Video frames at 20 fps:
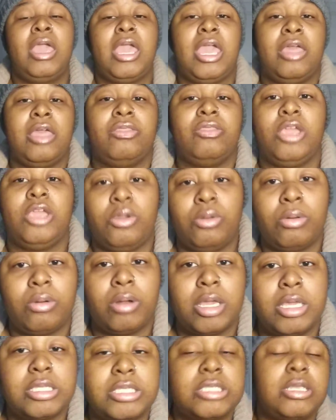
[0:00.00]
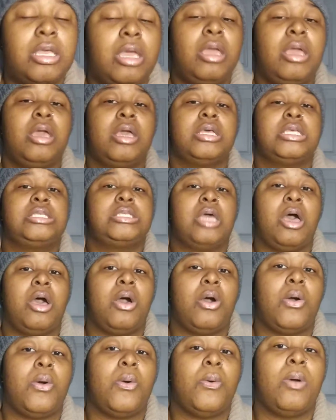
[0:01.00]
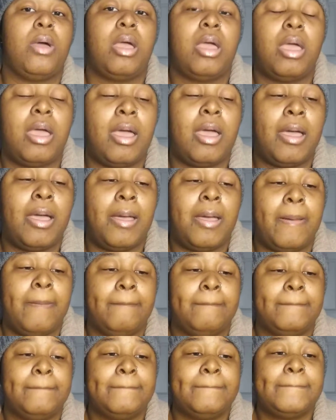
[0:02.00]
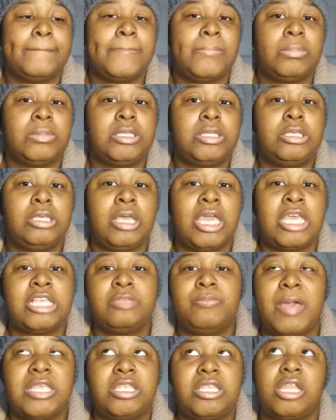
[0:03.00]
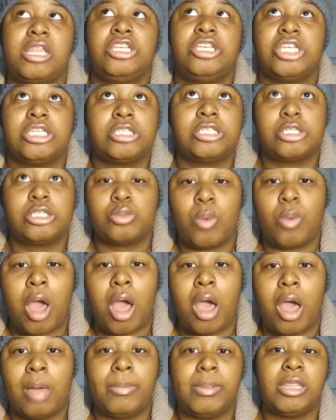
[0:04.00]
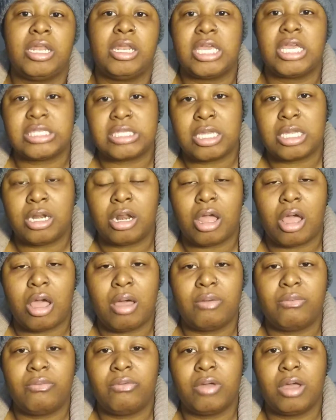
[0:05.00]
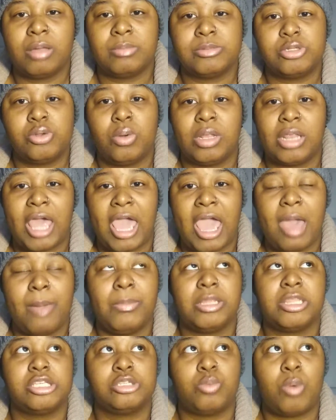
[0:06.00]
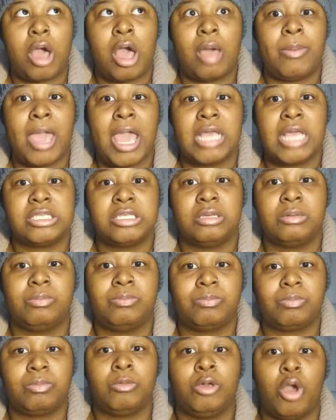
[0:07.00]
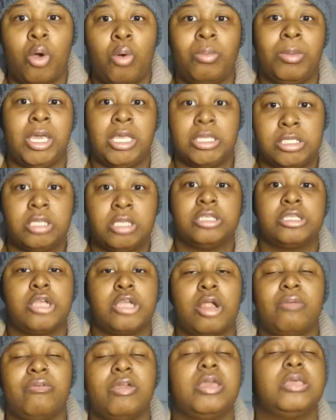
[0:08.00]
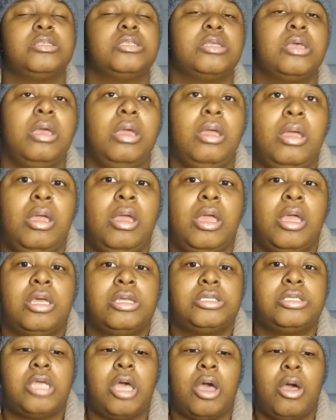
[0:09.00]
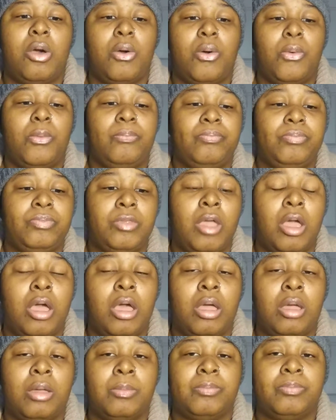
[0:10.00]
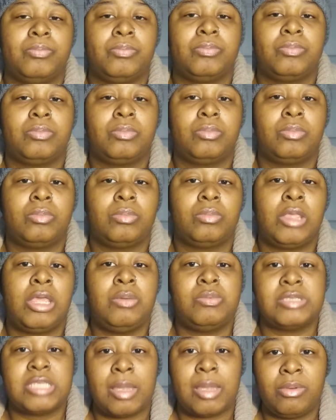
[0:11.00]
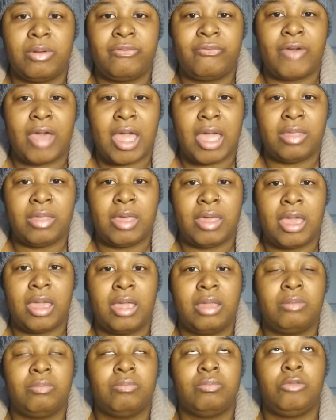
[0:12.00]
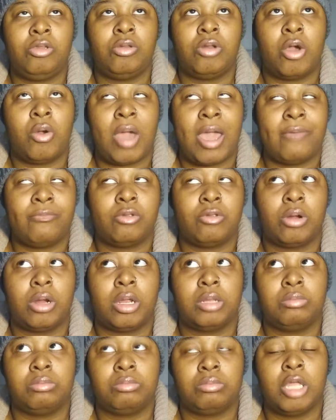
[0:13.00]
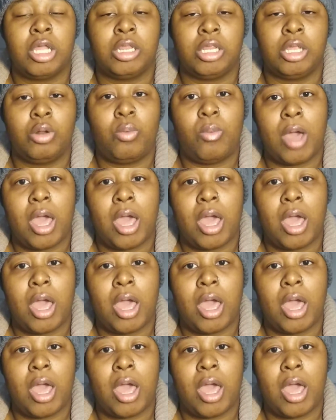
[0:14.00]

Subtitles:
in the uterus. So it's basically just a swab, and then they send it off to a lab, but the swab has to go into the cervix. So he was able to find that, you know, after a little